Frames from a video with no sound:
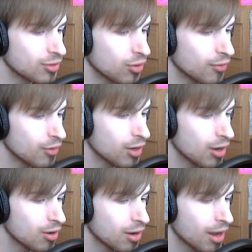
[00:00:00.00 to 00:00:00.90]
let's go over
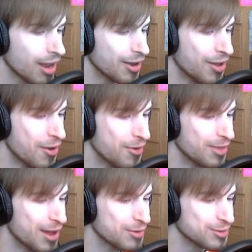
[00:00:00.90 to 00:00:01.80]
here. And no,
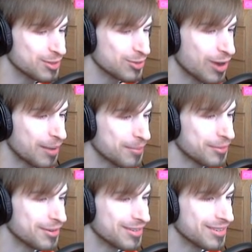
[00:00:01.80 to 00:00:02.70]
that was the trap.
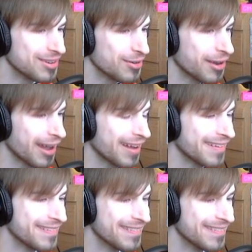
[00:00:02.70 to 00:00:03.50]
Okay.